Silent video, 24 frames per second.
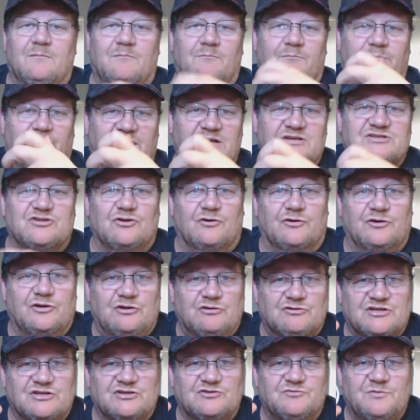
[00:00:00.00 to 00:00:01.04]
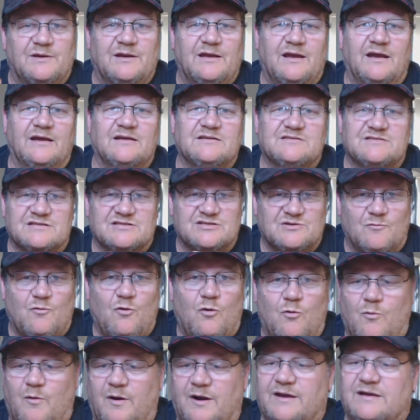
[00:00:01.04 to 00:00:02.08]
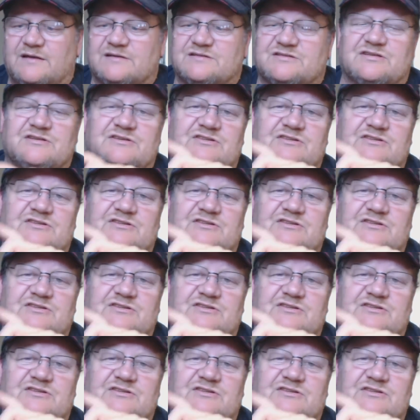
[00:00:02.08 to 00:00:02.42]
based on using 28s as core wires.